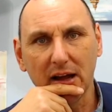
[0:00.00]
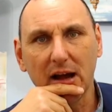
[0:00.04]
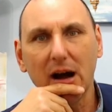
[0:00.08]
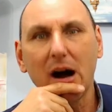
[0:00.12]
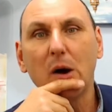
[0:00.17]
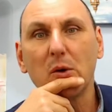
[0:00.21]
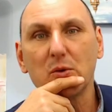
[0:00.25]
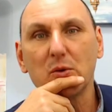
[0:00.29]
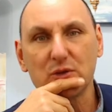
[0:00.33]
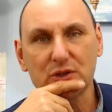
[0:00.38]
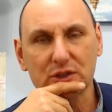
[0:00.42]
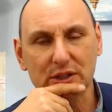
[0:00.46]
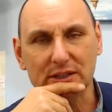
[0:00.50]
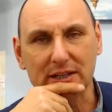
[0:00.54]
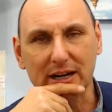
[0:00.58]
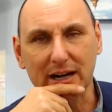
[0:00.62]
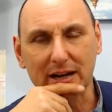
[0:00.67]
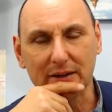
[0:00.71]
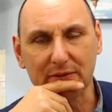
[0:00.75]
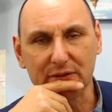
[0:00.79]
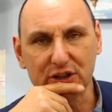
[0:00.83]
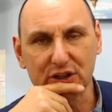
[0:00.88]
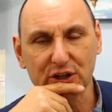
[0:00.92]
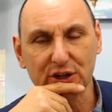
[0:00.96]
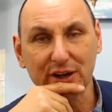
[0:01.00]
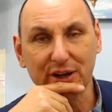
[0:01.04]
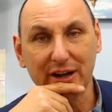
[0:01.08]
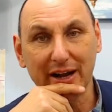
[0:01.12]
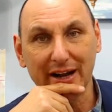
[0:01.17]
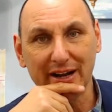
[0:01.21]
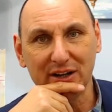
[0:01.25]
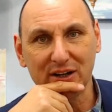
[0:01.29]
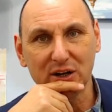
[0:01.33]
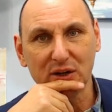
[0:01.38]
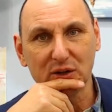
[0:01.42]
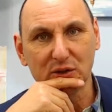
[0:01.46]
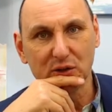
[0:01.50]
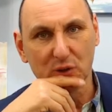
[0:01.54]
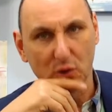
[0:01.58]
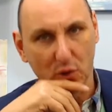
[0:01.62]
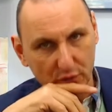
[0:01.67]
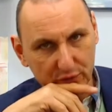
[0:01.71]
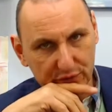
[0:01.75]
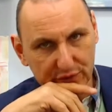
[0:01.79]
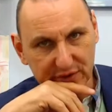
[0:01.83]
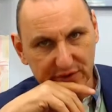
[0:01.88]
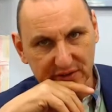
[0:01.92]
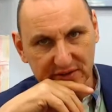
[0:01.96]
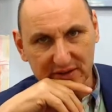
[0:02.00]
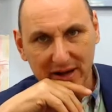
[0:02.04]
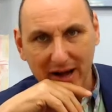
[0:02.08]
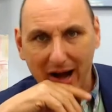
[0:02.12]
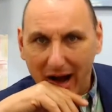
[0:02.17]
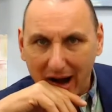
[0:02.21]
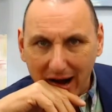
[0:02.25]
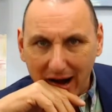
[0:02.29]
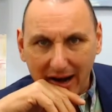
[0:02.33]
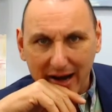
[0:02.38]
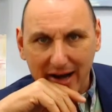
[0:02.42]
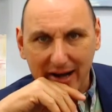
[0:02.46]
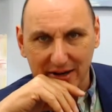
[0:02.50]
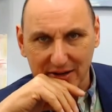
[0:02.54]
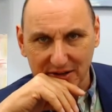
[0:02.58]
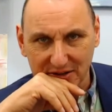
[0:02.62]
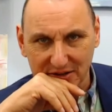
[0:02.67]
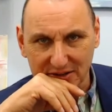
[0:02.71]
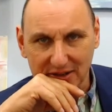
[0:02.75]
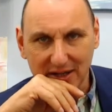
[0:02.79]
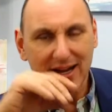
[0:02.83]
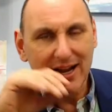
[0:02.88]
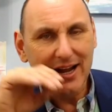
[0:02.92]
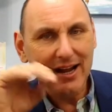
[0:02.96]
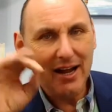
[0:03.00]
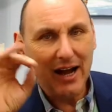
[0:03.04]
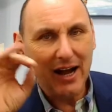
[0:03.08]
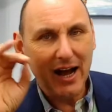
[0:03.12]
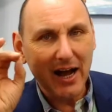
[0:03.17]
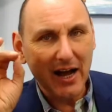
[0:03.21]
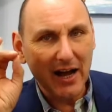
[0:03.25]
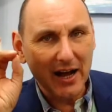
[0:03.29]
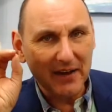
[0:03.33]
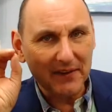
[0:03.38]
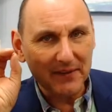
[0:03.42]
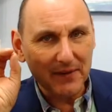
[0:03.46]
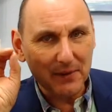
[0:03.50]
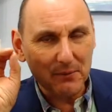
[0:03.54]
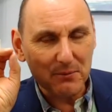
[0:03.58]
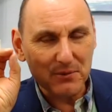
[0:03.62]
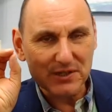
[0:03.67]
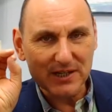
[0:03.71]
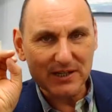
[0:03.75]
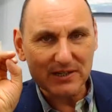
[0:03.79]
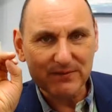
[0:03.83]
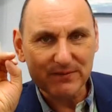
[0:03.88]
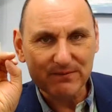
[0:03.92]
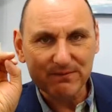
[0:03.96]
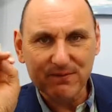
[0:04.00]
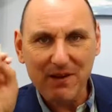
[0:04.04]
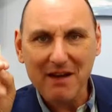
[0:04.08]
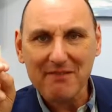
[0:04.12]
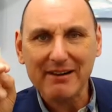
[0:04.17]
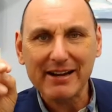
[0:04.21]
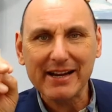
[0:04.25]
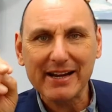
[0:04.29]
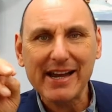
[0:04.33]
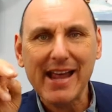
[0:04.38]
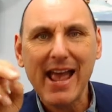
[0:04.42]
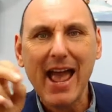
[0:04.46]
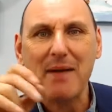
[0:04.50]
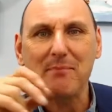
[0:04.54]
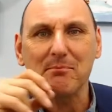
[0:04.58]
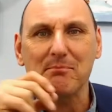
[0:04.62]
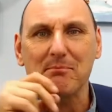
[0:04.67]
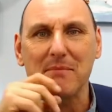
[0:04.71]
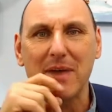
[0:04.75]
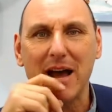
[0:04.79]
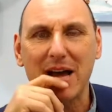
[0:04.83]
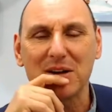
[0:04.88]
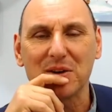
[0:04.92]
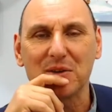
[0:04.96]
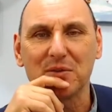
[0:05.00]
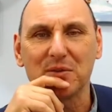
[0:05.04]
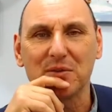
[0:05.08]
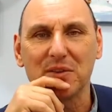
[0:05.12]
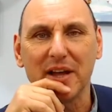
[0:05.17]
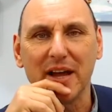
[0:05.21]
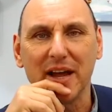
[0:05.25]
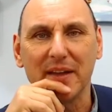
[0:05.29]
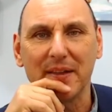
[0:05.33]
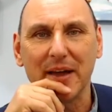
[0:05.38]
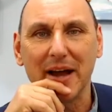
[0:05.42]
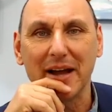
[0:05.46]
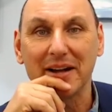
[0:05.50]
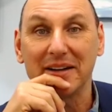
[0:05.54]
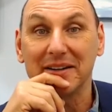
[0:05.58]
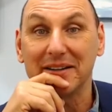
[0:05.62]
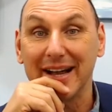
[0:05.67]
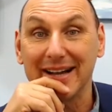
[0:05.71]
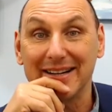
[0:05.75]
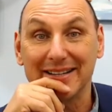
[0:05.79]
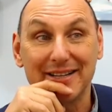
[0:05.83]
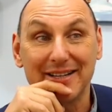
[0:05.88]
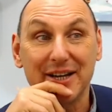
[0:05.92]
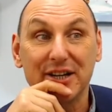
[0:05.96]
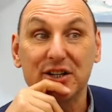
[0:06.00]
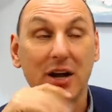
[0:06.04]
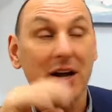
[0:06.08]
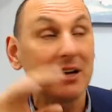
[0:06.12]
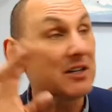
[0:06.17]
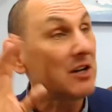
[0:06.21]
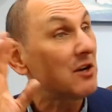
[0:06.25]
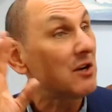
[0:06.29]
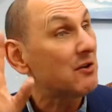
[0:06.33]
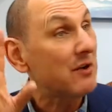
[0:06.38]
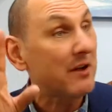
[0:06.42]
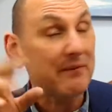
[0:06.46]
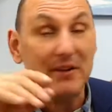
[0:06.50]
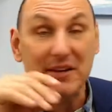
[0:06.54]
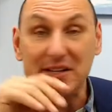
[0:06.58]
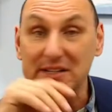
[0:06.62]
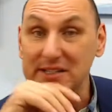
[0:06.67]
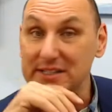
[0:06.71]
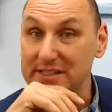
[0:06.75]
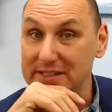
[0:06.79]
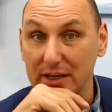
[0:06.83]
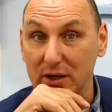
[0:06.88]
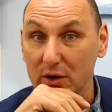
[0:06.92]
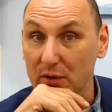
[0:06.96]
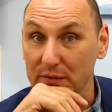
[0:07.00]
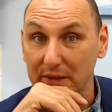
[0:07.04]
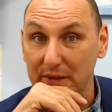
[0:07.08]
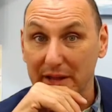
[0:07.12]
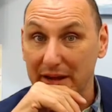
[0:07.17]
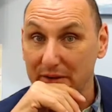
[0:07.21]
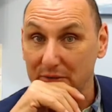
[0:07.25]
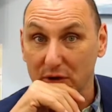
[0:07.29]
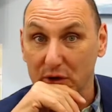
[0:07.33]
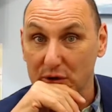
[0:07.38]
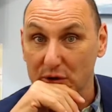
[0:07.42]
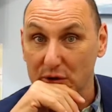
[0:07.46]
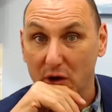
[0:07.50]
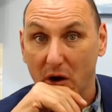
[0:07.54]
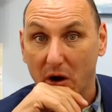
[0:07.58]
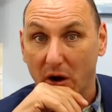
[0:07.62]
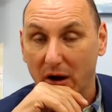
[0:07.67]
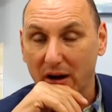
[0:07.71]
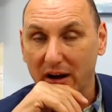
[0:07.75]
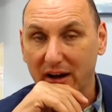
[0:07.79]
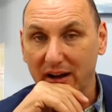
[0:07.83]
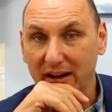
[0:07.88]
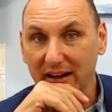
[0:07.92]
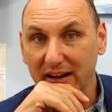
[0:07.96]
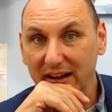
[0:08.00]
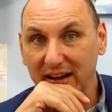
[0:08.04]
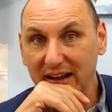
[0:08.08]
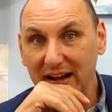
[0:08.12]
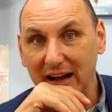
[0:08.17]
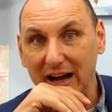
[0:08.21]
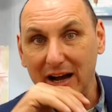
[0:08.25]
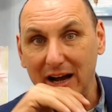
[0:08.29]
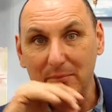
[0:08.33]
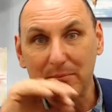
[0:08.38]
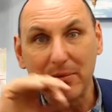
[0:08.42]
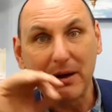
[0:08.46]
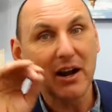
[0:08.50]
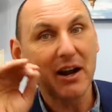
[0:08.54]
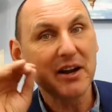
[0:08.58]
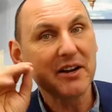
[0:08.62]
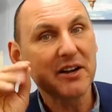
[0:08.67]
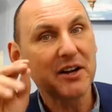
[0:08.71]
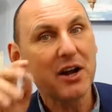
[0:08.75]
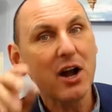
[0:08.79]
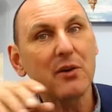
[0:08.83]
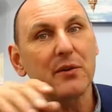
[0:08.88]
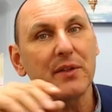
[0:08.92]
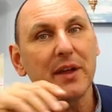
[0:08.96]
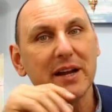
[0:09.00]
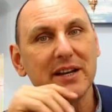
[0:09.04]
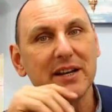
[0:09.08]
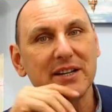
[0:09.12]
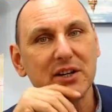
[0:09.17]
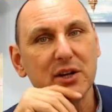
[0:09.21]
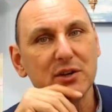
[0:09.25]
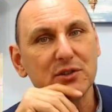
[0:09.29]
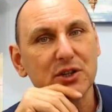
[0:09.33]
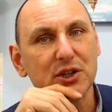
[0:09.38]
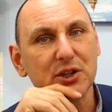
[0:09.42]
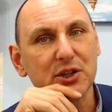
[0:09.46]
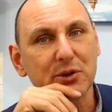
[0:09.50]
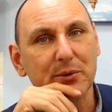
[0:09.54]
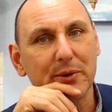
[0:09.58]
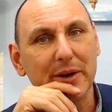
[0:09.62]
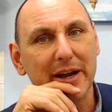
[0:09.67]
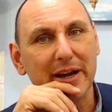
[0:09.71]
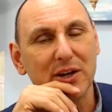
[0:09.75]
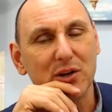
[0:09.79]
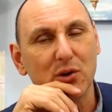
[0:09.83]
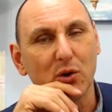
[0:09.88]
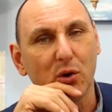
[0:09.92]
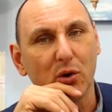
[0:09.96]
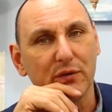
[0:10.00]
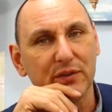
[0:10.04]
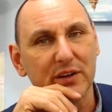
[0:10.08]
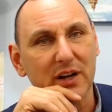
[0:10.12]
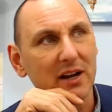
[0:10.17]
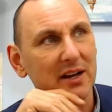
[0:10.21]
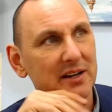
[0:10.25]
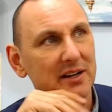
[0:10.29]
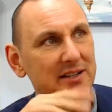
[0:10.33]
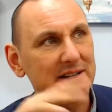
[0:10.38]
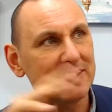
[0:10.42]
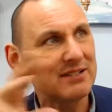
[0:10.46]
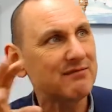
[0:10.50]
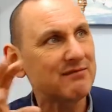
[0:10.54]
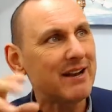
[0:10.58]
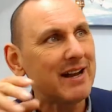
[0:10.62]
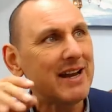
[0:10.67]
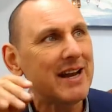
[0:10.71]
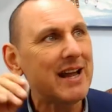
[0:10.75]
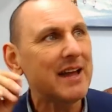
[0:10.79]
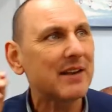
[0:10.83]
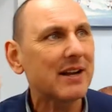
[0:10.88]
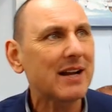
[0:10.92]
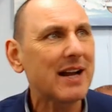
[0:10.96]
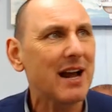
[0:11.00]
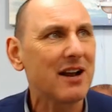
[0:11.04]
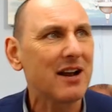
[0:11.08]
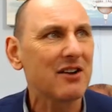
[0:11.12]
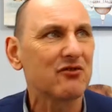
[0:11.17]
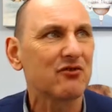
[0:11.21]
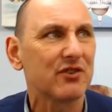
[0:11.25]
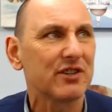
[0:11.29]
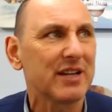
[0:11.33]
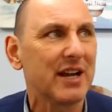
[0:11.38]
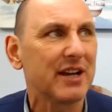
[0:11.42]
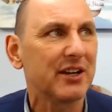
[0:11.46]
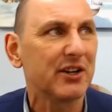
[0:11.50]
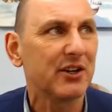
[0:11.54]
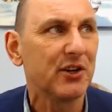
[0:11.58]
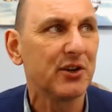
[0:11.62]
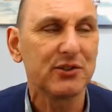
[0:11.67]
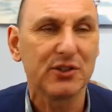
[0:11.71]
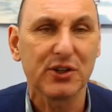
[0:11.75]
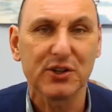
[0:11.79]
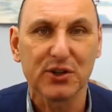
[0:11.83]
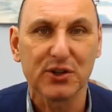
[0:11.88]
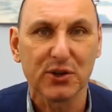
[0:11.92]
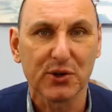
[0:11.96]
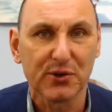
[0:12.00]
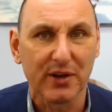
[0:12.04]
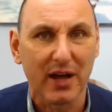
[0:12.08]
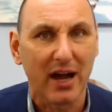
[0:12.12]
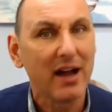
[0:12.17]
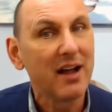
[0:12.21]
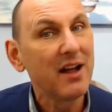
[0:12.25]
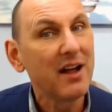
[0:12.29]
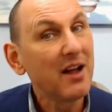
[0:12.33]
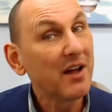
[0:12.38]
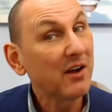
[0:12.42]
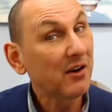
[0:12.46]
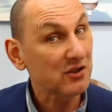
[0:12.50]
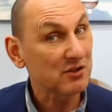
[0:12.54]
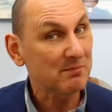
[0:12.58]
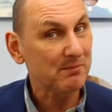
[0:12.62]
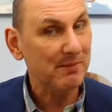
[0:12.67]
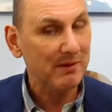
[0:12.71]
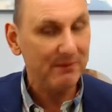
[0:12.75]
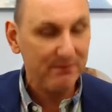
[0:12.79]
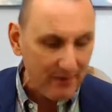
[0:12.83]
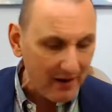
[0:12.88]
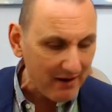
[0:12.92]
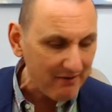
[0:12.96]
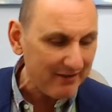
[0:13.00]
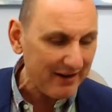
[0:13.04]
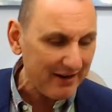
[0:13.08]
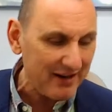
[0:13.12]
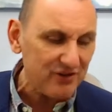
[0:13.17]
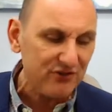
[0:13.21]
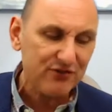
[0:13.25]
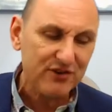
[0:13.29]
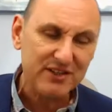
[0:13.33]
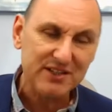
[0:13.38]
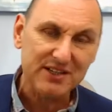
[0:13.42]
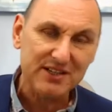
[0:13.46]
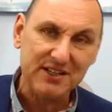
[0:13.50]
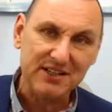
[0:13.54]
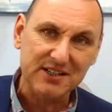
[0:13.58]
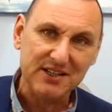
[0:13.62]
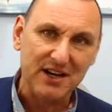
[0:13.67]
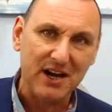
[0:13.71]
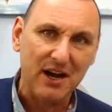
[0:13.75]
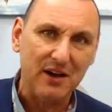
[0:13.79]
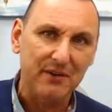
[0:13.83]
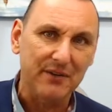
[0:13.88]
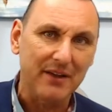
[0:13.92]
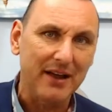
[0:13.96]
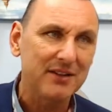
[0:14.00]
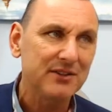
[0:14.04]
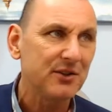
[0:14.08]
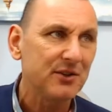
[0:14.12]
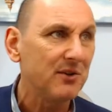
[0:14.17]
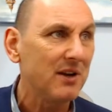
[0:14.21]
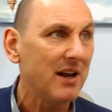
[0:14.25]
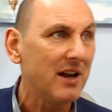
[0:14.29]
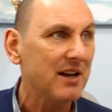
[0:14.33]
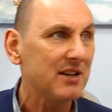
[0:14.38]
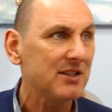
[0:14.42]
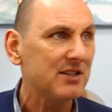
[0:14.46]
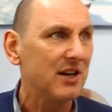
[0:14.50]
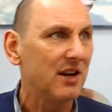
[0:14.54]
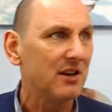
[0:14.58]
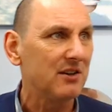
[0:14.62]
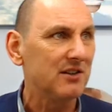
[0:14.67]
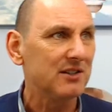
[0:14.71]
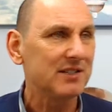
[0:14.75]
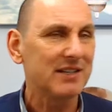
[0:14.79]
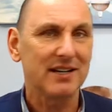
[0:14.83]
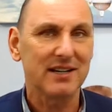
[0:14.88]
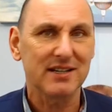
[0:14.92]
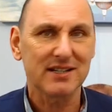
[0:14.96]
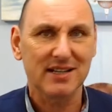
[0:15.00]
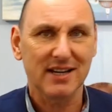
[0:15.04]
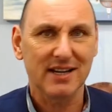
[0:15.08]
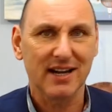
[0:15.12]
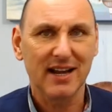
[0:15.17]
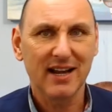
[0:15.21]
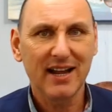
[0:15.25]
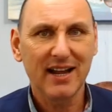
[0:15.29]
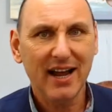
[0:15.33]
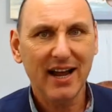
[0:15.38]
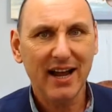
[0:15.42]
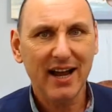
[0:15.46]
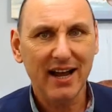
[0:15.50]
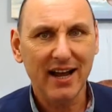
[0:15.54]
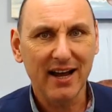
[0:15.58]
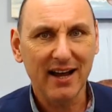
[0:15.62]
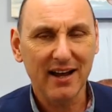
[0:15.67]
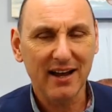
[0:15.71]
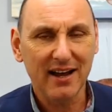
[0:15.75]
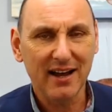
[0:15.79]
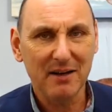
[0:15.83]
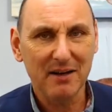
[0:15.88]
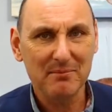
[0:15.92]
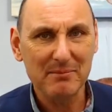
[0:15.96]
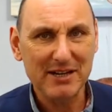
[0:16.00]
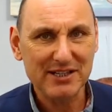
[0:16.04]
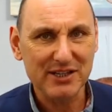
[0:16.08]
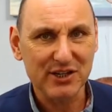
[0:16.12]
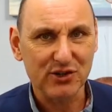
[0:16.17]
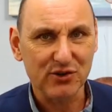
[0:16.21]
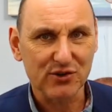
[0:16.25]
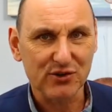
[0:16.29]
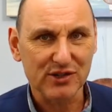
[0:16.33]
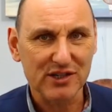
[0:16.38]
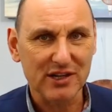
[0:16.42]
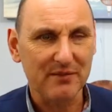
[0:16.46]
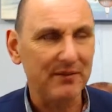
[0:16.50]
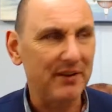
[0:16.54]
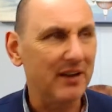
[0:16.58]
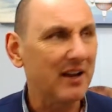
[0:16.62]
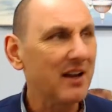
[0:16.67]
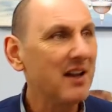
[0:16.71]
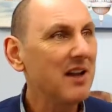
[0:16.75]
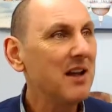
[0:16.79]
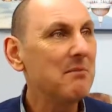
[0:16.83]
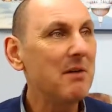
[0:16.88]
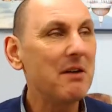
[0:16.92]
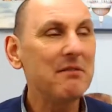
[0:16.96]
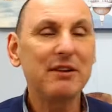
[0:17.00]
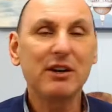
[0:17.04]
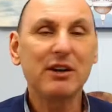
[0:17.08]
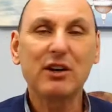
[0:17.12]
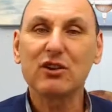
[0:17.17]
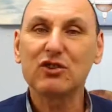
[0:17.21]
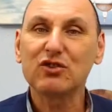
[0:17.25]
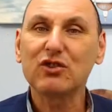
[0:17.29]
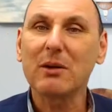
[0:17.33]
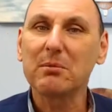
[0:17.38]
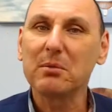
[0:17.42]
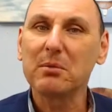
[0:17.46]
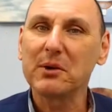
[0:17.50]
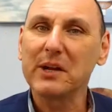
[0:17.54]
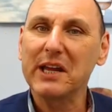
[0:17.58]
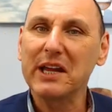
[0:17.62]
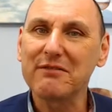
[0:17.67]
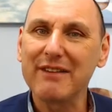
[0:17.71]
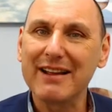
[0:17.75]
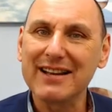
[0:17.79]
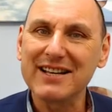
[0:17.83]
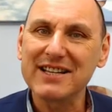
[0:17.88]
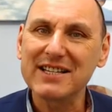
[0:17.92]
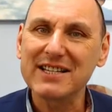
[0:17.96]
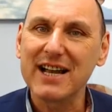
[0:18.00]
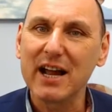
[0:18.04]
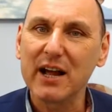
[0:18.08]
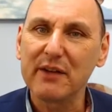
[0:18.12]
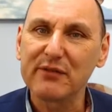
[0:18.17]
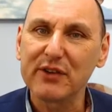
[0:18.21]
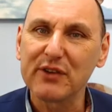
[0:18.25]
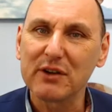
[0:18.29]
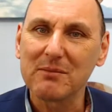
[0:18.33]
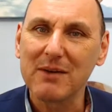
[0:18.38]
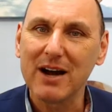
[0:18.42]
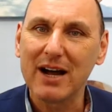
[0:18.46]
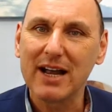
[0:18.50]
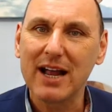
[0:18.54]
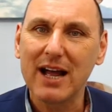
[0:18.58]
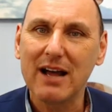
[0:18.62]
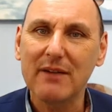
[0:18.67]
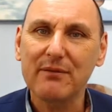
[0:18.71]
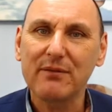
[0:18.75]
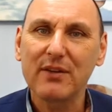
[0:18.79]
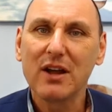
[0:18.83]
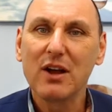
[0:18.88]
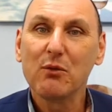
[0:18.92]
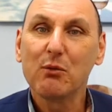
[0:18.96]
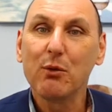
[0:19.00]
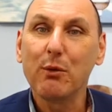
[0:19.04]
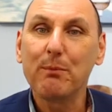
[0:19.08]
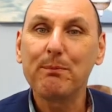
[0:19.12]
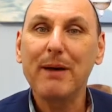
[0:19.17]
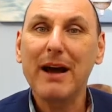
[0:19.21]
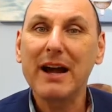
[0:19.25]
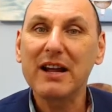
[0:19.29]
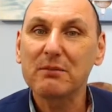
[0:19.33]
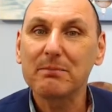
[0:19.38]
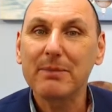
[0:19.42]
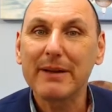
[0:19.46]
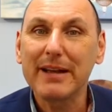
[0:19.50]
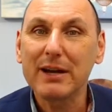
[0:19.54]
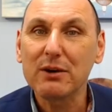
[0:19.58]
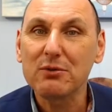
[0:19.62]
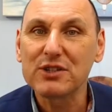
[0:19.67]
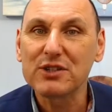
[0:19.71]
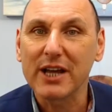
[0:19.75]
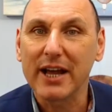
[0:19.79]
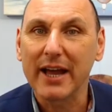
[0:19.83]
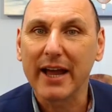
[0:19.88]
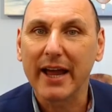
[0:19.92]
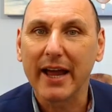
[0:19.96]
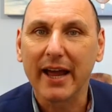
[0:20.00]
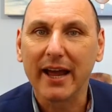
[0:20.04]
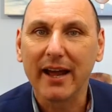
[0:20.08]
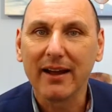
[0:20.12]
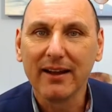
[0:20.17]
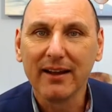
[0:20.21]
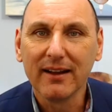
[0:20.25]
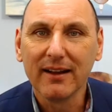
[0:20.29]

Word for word: Ulster Television in Northern Ireland. There was this very camp man on there that did... I don't know if he's still on there or not, but I know they used to do it in Northern Ireland. Is there any other countries that used to do that? Because I'd be very interested to know that. Do let us know. Send us a message or something. Mary, you got trouble with your internet, have you, my love? We'll pay the bill, dear.